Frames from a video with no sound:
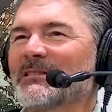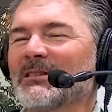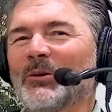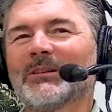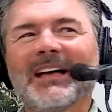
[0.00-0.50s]
I'm
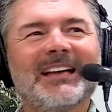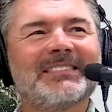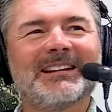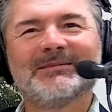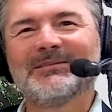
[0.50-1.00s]
so
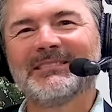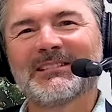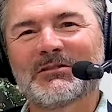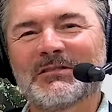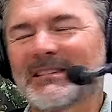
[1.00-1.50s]
glad that
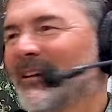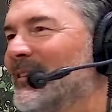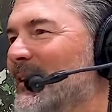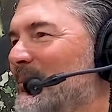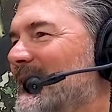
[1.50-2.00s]
this was
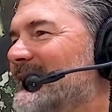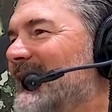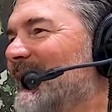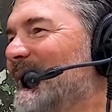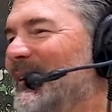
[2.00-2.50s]

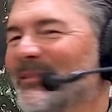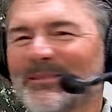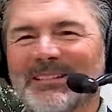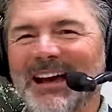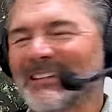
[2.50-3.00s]
serendipitous that we
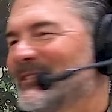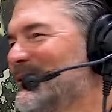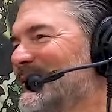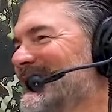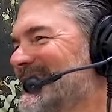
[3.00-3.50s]
got to
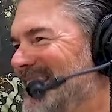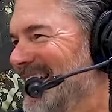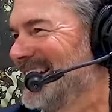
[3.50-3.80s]
do this today.